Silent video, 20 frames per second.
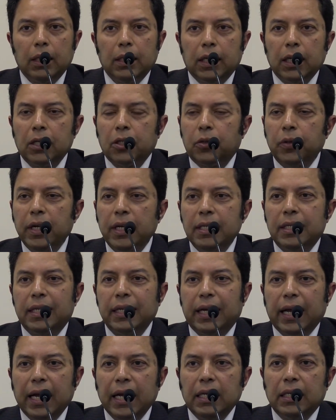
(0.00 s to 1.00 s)
just to
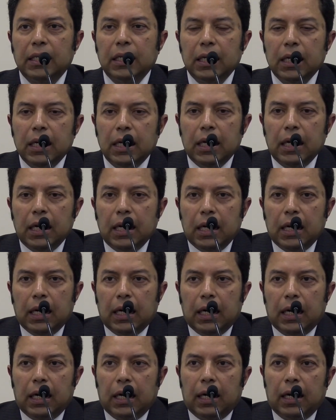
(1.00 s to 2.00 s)
instigate
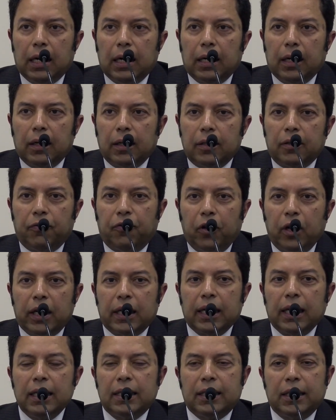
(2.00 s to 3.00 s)
the
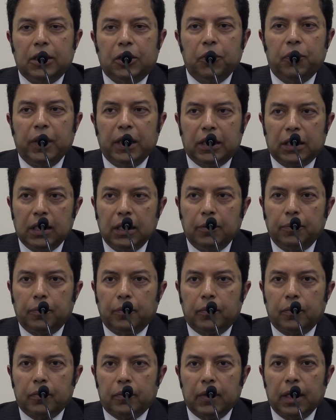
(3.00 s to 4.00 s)
volatile situation
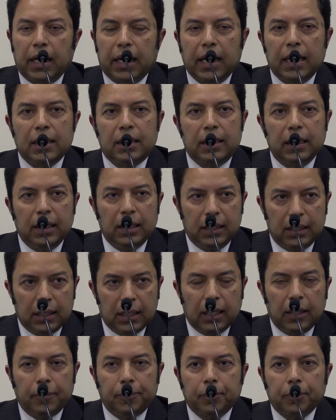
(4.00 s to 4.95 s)
against India.